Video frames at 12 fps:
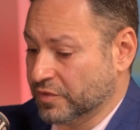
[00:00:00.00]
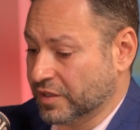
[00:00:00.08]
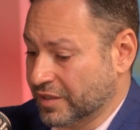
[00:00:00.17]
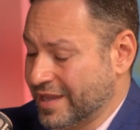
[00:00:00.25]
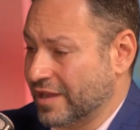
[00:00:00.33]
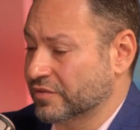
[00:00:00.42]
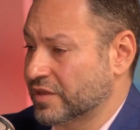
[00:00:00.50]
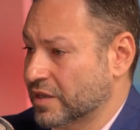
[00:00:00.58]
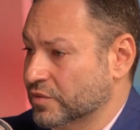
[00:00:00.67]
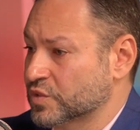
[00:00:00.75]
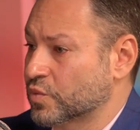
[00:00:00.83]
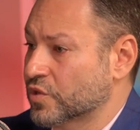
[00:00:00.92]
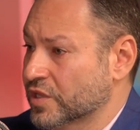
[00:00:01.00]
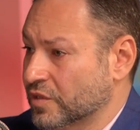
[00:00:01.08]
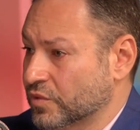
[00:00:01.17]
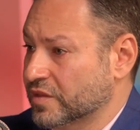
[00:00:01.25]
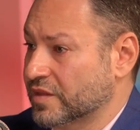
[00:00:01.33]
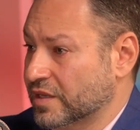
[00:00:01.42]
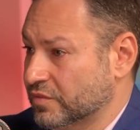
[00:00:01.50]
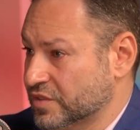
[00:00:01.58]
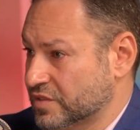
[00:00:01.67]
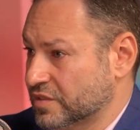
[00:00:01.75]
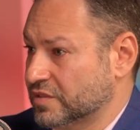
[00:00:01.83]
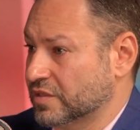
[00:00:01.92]
account that I was working with, that
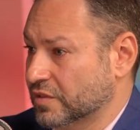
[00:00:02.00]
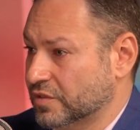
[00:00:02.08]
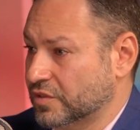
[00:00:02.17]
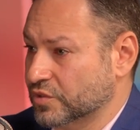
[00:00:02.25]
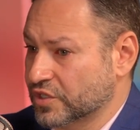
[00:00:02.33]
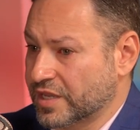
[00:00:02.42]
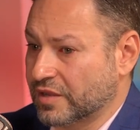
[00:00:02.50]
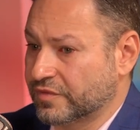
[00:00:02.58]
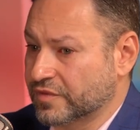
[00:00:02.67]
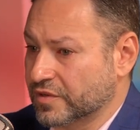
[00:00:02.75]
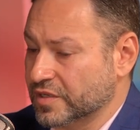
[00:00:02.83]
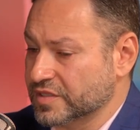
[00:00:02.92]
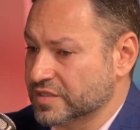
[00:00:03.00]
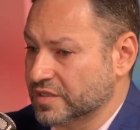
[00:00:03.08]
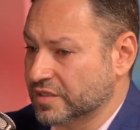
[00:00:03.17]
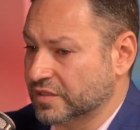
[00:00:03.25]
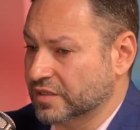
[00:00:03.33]
was a huge account for us,